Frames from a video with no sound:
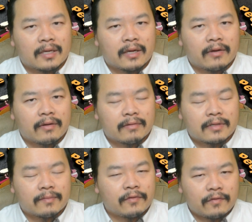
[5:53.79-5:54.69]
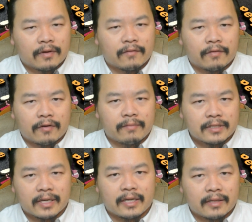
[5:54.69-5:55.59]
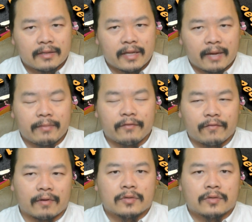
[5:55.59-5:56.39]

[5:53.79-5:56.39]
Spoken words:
Yeah, some of you have heard me say that before.